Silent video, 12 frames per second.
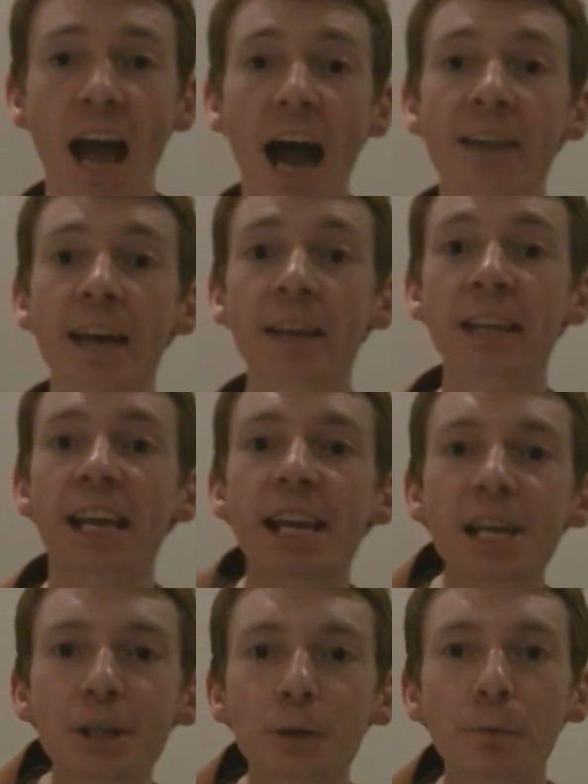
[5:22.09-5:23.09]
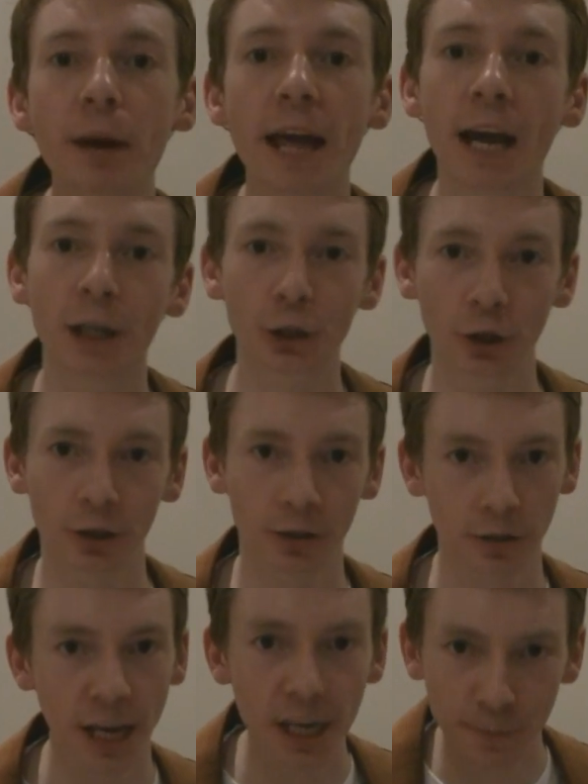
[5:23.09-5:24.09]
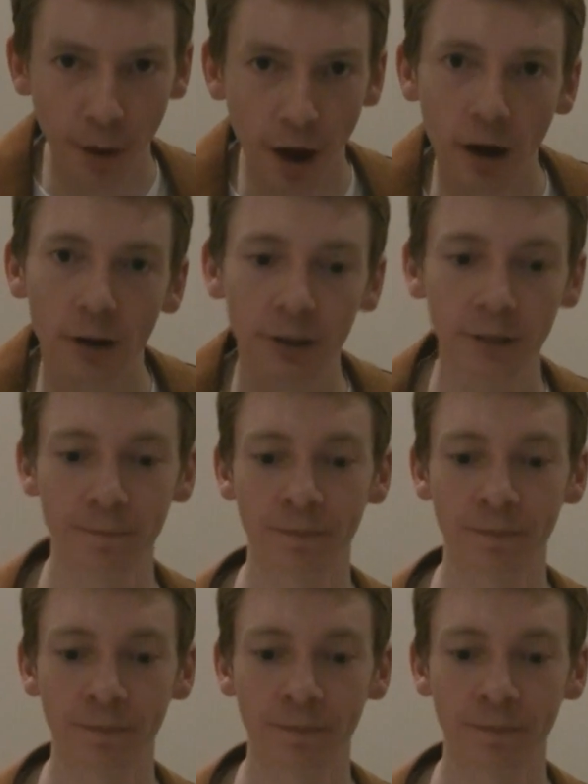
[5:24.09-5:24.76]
and then each player does his part.